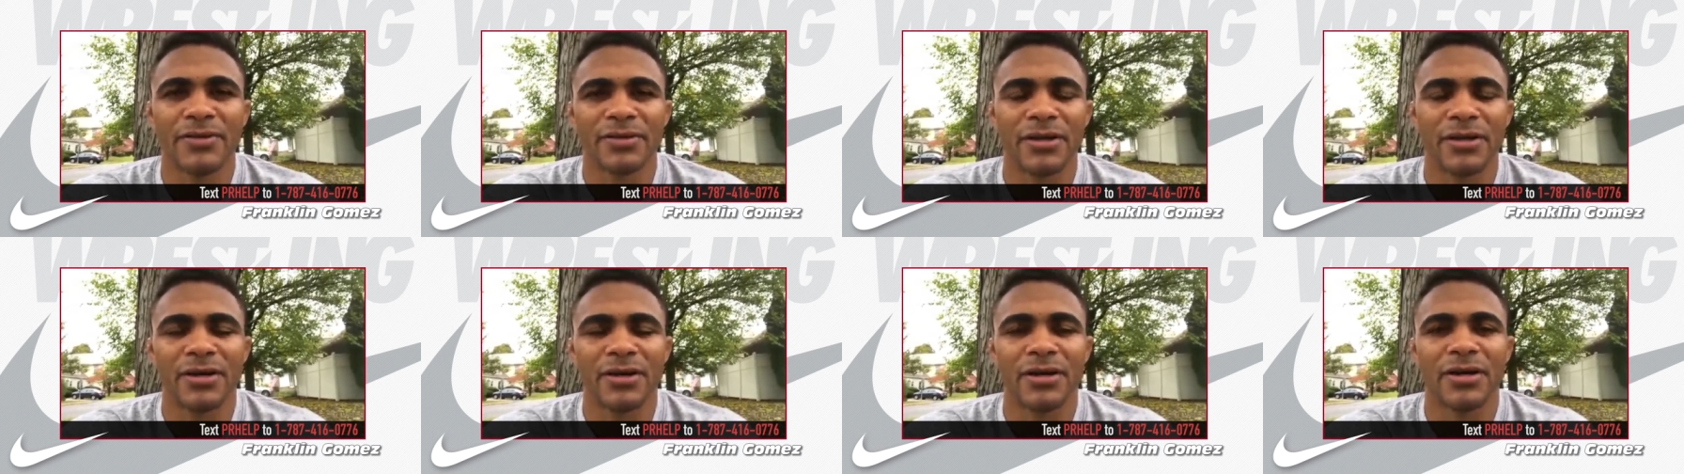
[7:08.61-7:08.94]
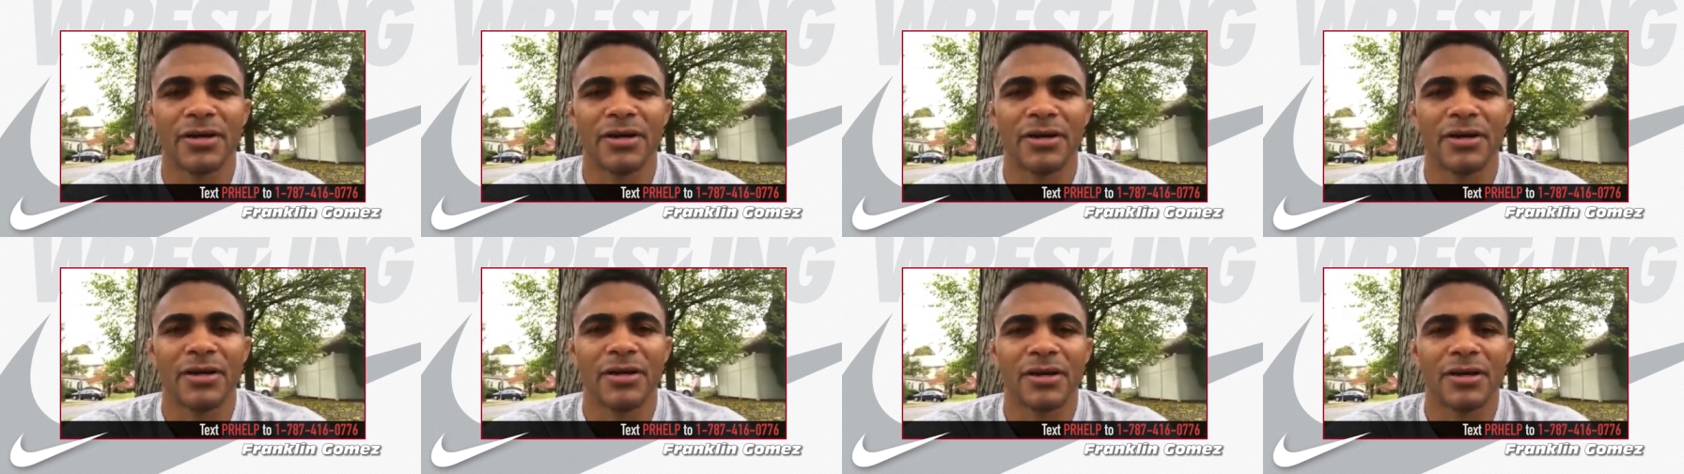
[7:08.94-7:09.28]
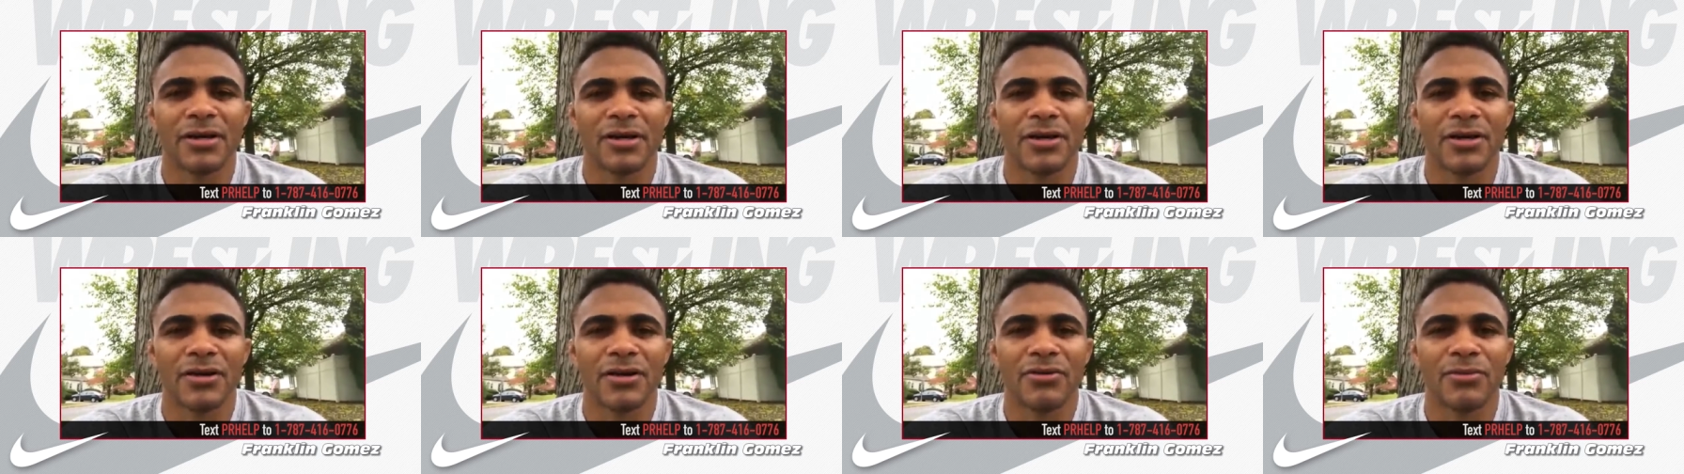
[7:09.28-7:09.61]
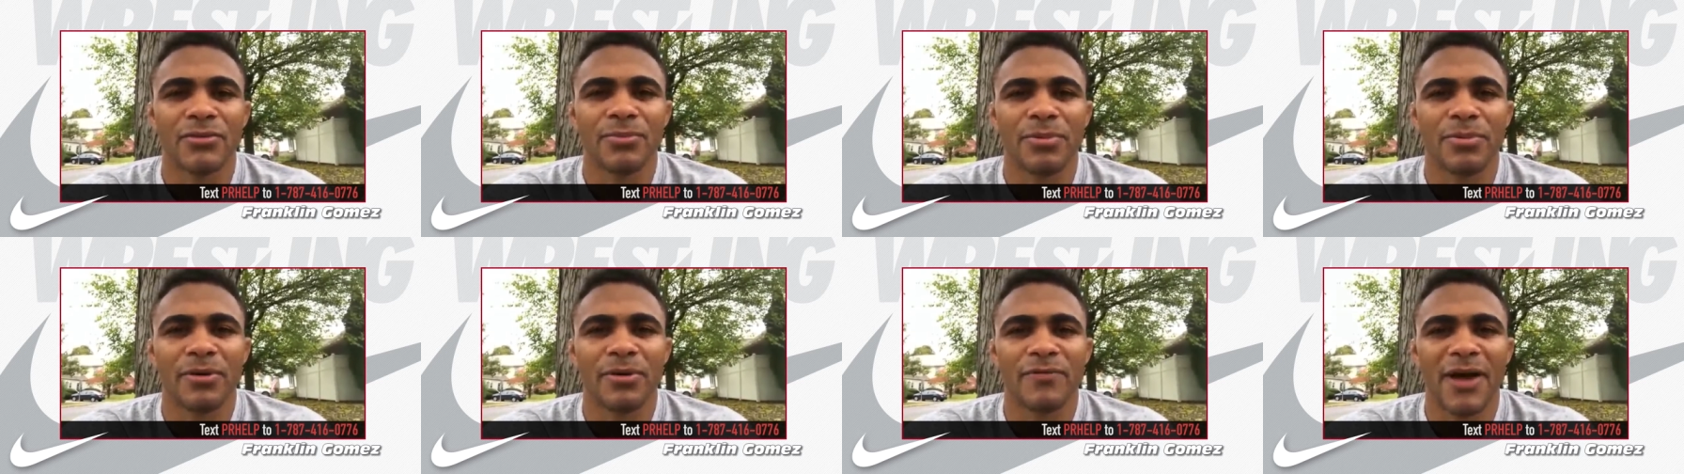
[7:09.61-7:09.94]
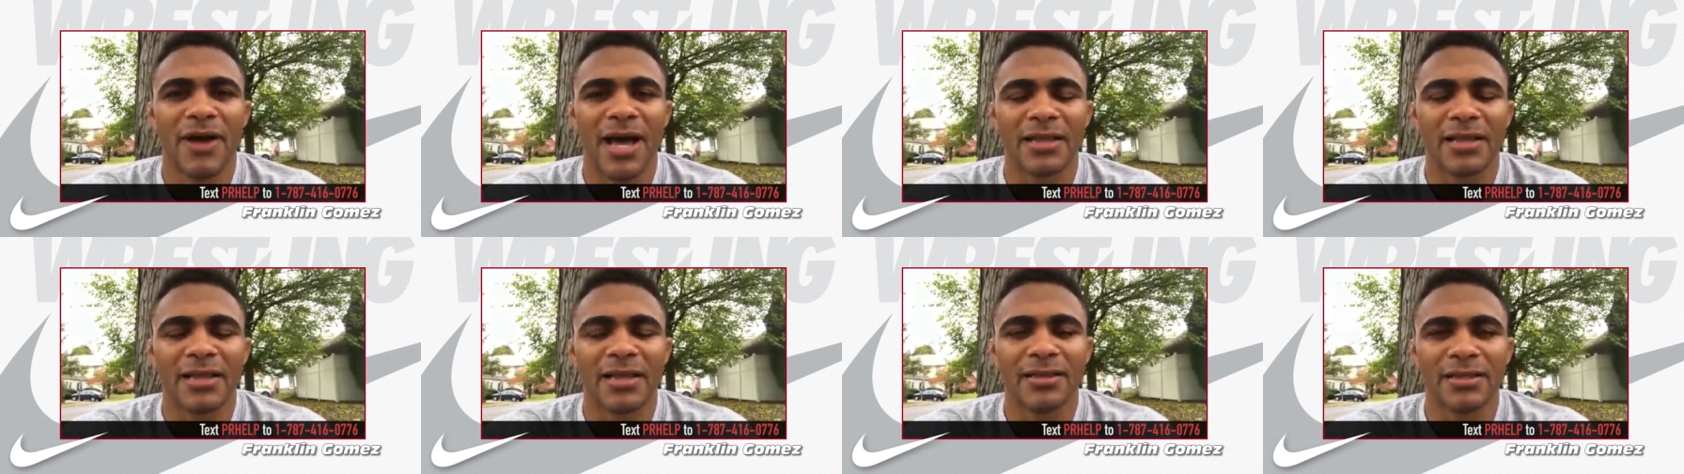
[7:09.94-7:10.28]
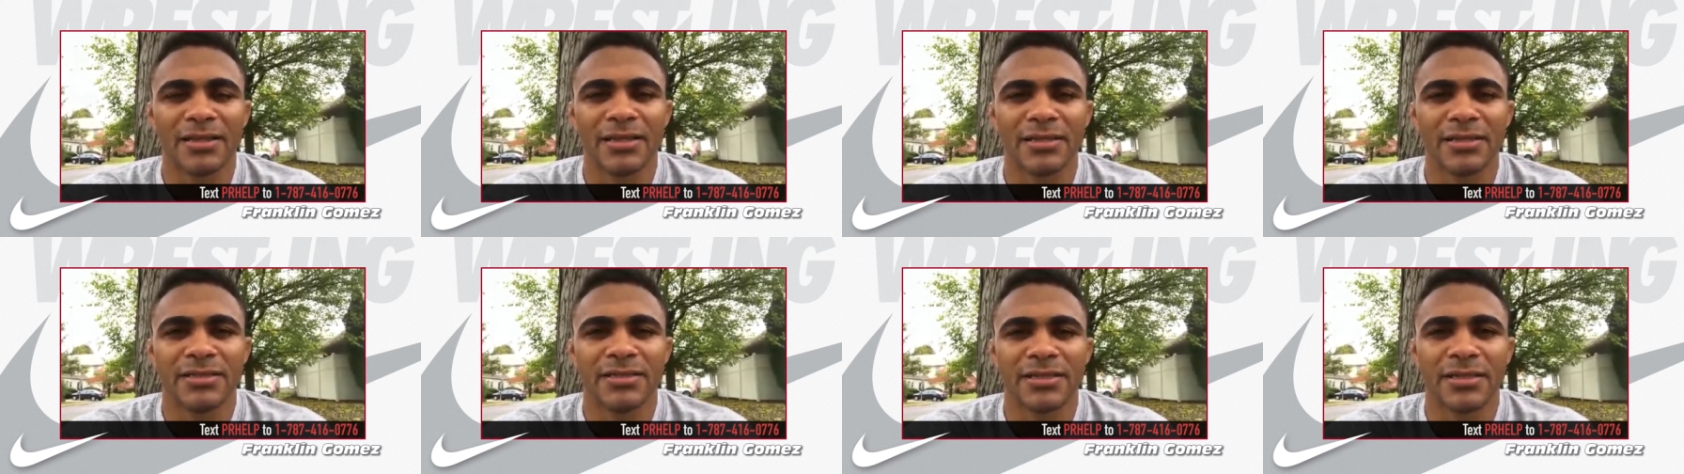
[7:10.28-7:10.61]
Uh, group of
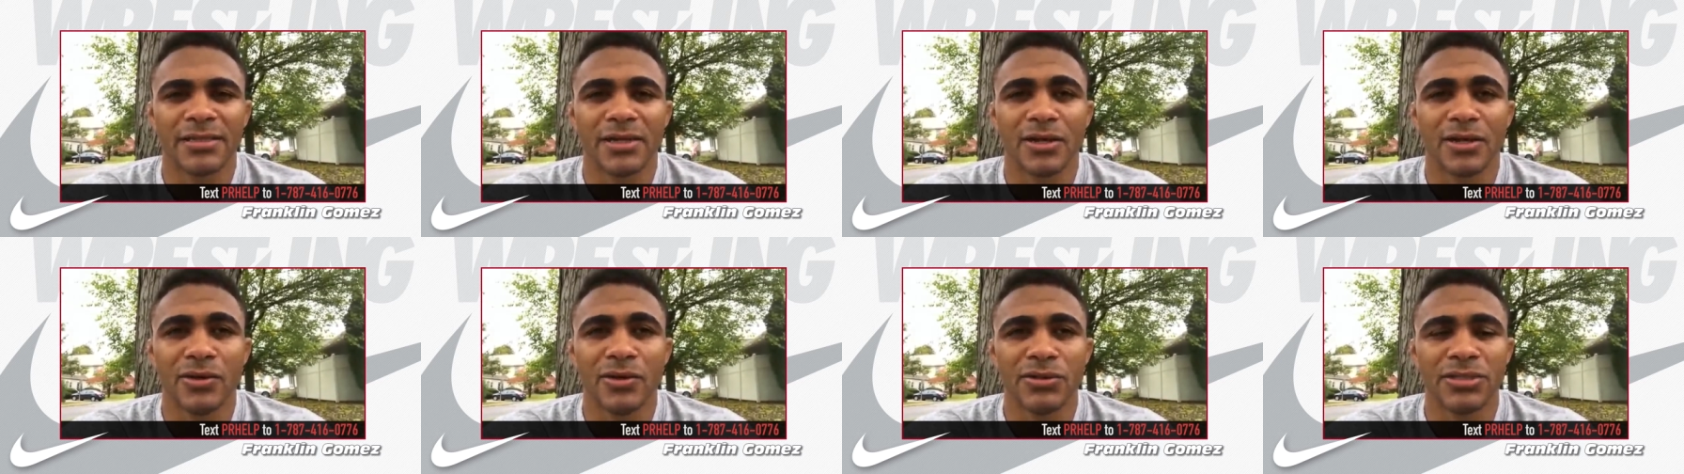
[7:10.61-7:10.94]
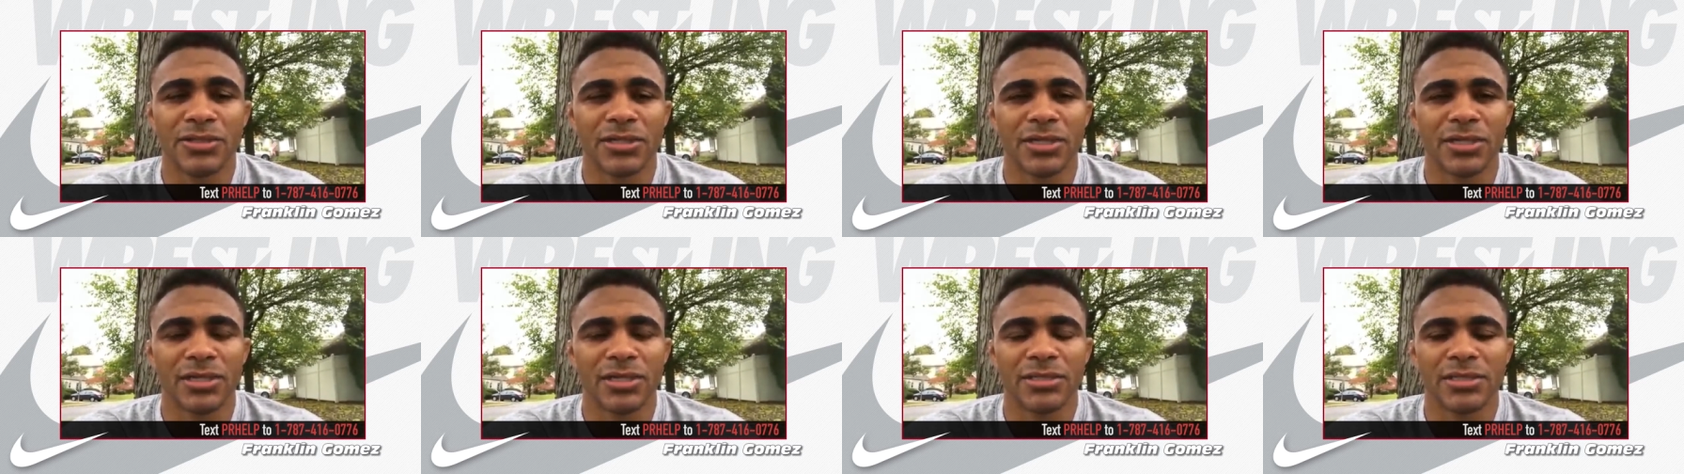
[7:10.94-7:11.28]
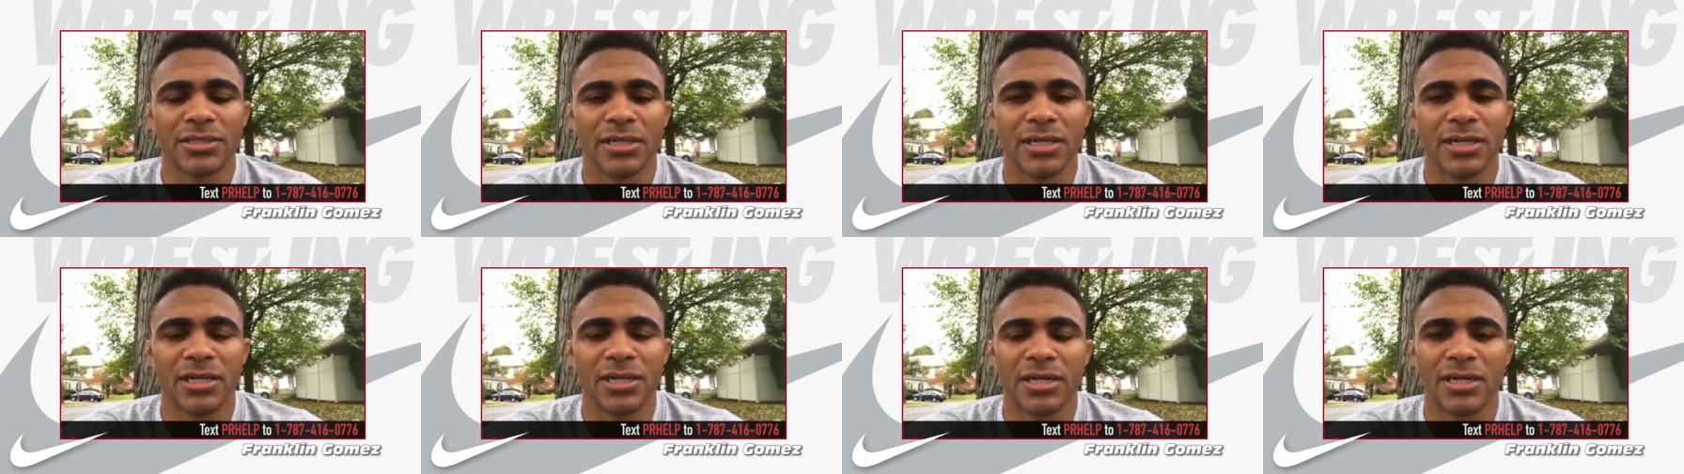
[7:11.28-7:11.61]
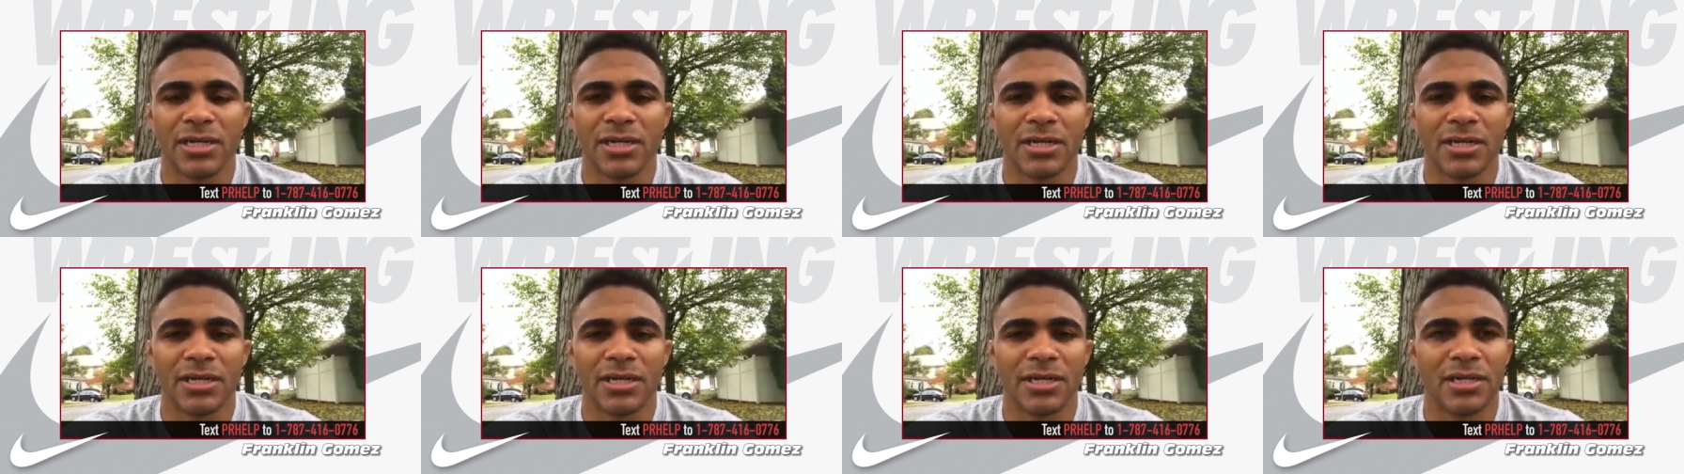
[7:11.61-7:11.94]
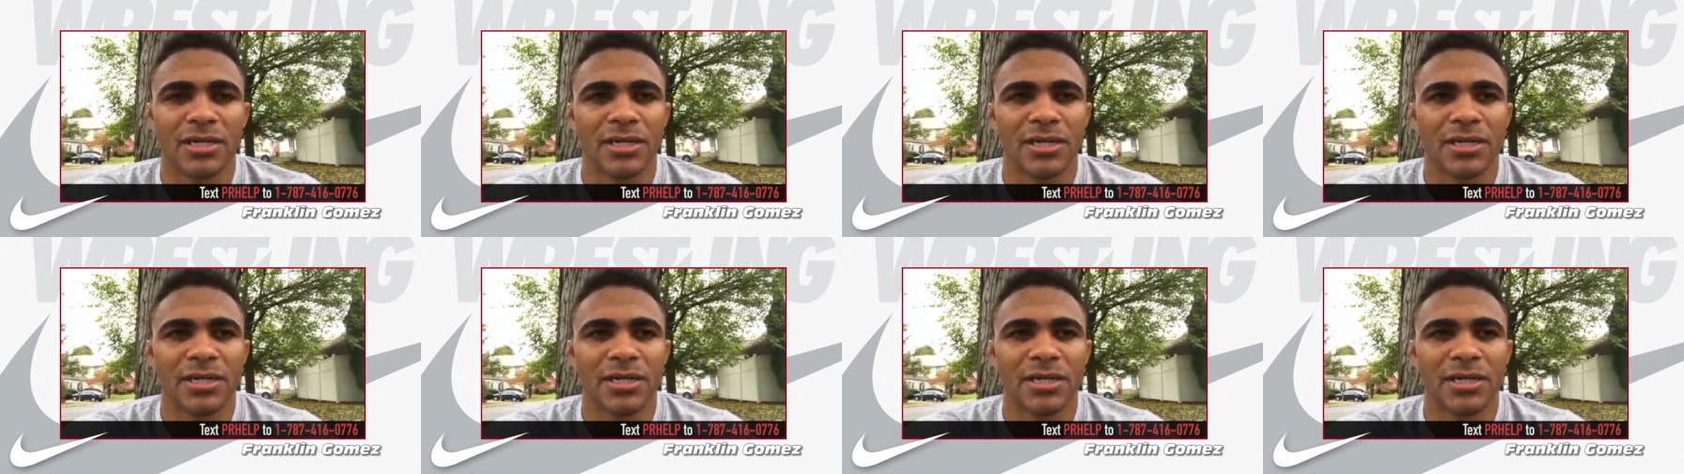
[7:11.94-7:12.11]
athletes and coaches, uh,